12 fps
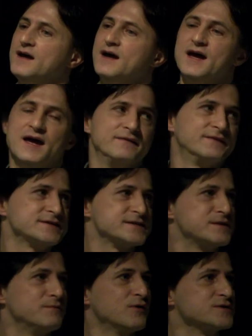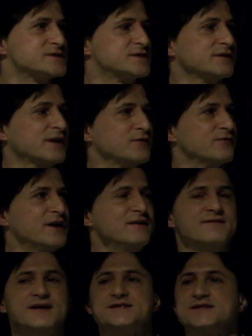And this is the most kind of
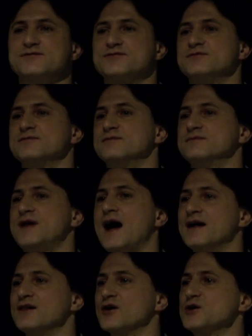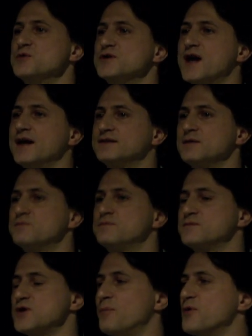invasive dialogue you would get. The
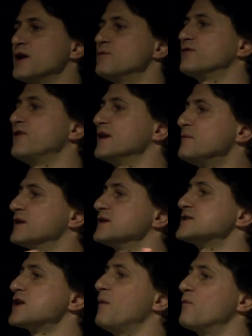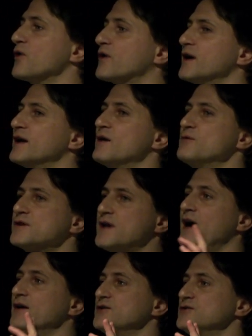operator would fundamentally stop working and would
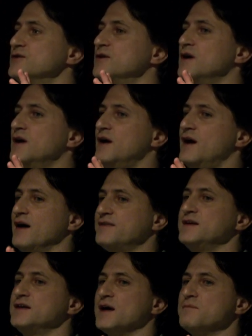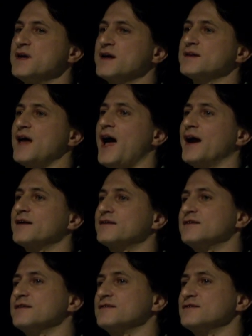tell you, I think I'm being
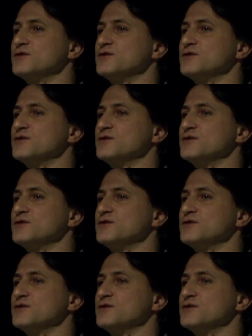attacked.